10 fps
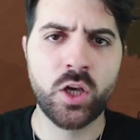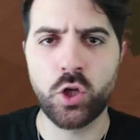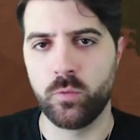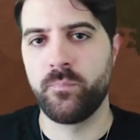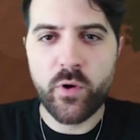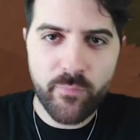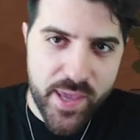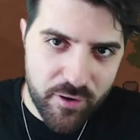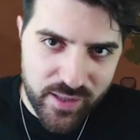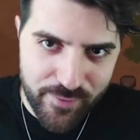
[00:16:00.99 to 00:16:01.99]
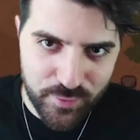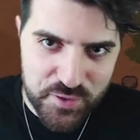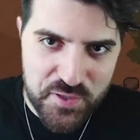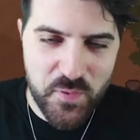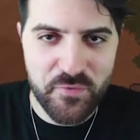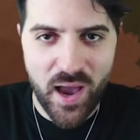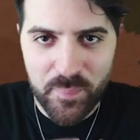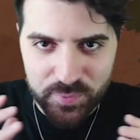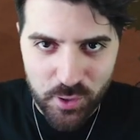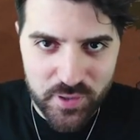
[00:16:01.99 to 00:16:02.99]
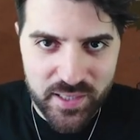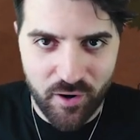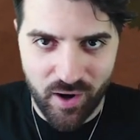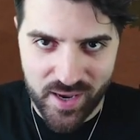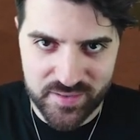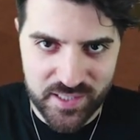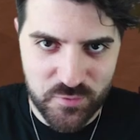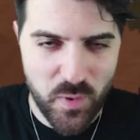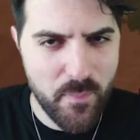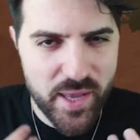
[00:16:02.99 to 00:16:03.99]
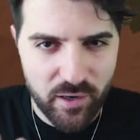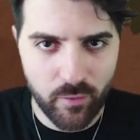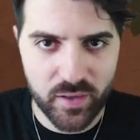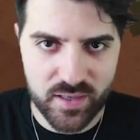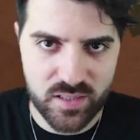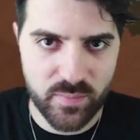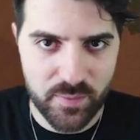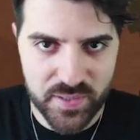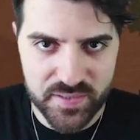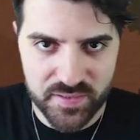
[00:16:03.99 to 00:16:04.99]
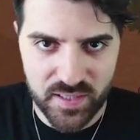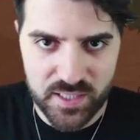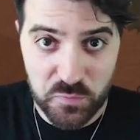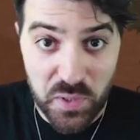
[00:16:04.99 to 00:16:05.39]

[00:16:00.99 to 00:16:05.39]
Cool, we've made our levels, we've uploaded our assets, we've made our own custom NPCs, we